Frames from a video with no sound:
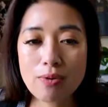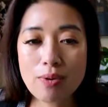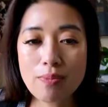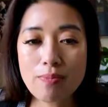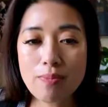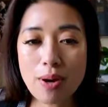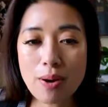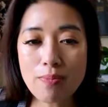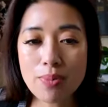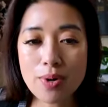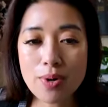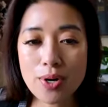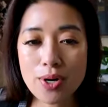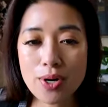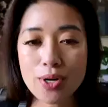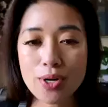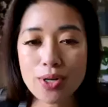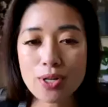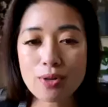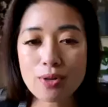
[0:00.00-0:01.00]

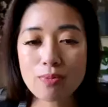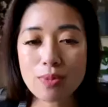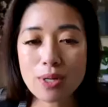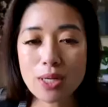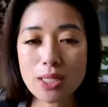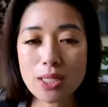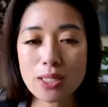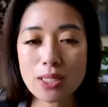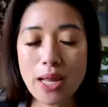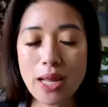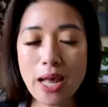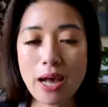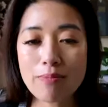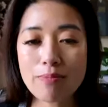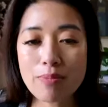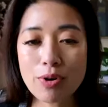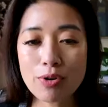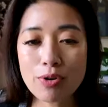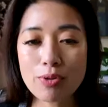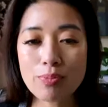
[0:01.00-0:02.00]
Remember, you must
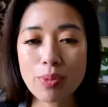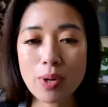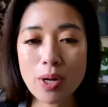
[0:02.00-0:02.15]
have both